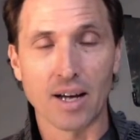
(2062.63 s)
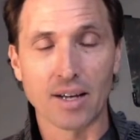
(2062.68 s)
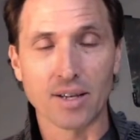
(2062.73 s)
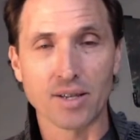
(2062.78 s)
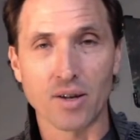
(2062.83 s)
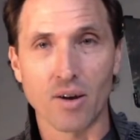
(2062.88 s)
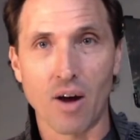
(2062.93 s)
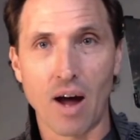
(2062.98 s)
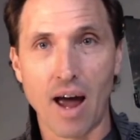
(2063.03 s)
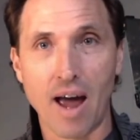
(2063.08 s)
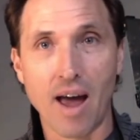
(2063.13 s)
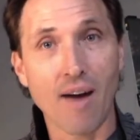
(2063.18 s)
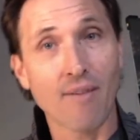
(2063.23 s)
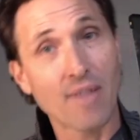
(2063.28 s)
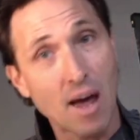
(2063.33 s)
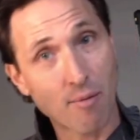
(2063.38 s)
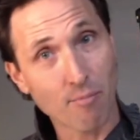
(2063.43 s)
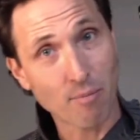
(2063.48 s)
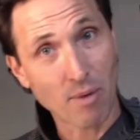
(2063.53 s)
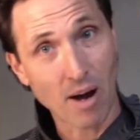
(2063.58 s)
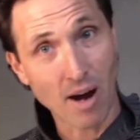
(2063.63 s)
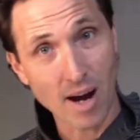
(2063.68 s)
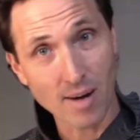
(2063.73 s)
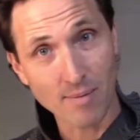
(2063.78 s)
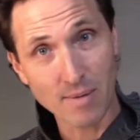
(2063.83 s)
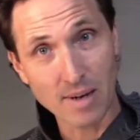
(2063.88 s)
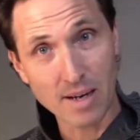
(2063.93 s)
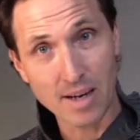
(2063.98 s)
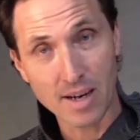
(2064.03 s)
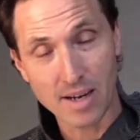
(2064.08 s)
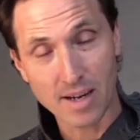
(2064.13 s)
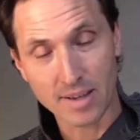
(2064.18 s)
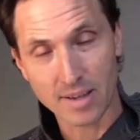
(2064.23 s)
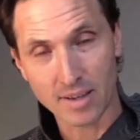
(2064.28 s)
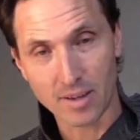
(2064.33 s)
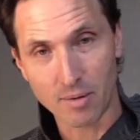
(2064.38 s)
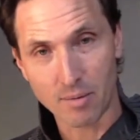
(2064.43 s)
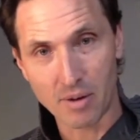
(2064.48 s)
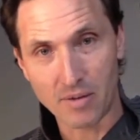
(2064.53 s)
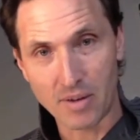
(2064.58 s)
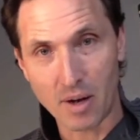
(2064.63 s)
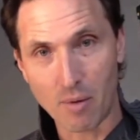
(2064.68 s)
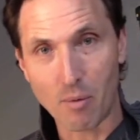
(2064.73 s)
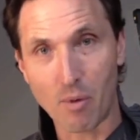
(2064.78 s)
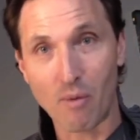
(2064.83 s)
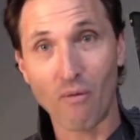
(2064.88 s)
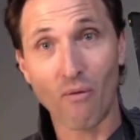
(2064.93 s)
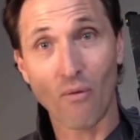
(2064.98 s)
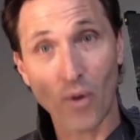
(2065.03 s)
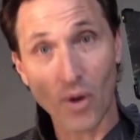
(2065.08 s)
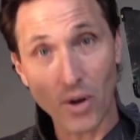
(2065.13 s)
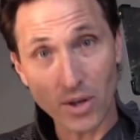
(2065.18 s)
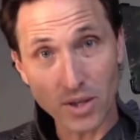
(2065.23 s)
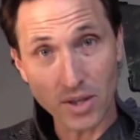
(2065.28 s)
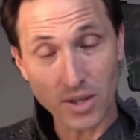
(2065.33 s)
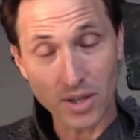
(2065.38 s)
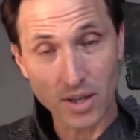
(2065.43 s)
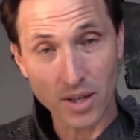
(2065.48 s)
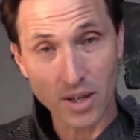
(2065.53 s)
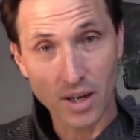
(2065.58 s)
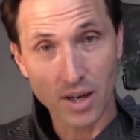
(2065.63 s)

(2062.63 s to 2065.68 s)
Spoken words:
So I have that behind me. It's a little bit of demo, but first,